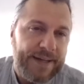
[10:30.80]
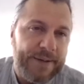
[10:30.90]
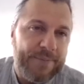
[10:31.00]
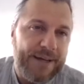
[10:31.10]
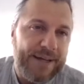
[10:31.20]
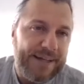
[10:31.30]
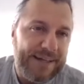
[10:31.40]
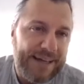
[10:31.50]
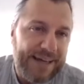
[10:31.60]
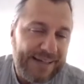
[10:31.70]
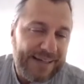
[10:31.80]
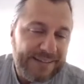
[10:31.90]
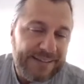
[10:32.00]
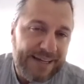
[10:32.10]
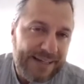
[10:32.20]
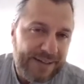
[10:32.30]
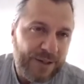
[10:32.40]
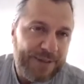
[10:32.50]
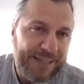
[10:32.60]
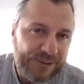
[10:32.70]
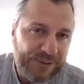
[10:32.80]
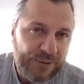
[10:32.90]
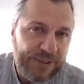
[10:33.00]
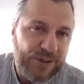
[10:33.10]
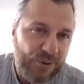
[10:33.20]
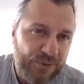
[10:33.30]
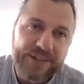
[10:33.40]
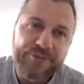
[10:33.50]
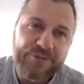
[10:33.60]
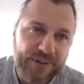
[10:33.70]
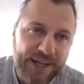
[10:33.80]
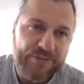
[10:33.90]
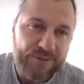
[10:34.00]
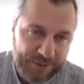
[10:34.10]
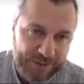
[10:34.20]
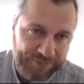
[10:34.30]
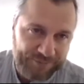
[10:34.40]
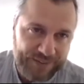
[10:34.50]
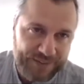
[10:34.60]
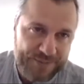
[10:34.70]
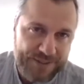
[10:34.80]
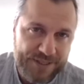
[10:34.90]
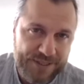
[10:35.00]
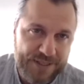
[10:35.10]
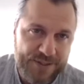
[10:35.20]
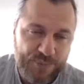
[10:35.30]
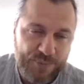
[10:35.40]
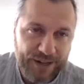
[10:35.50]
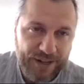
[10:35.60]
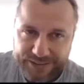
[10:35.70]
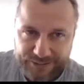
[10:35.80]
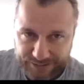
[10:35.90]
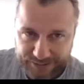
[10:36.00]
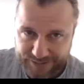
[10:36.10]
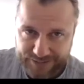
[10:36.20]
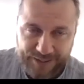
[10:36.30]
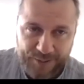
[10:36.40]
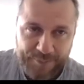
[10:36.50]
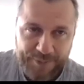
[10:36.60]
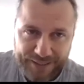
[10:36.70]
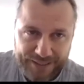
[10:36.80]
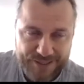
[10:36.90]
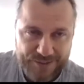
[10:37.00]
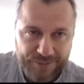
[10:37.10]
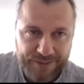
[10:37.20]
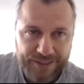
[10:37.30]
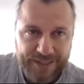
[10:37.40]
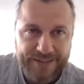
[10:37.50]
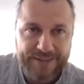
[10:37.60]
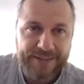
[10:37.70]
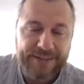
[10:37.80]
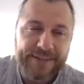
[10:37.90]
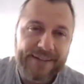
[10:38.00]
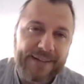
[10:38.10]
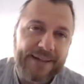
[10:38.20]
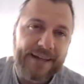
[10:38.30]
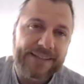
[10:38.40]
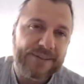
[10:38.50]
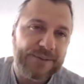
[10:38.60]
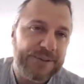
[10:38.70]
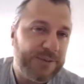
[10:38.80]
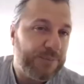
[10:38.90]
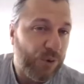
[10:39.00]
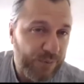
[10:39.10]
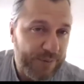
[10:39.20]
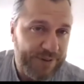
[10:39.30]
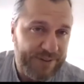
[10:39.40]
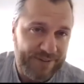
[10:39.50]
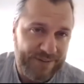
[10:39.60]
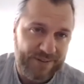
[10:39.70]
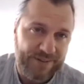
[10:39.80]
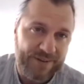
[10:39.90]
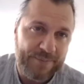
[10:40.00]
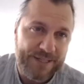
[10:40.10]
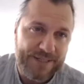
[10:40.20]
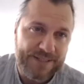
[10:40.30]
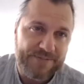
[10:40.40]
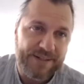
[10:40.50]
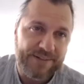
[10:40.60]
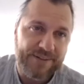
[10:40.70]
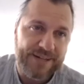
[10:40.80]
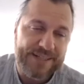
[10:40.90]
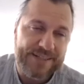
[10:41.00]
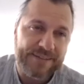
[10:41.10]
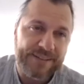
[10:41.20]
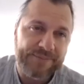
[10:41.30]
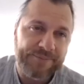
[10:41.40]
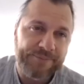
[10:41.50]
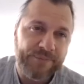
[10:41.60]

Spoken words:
and actually ended up excluding only 5 women. This was a surprise to us. In the pilots, we had excluded more women on the basis of that criterion.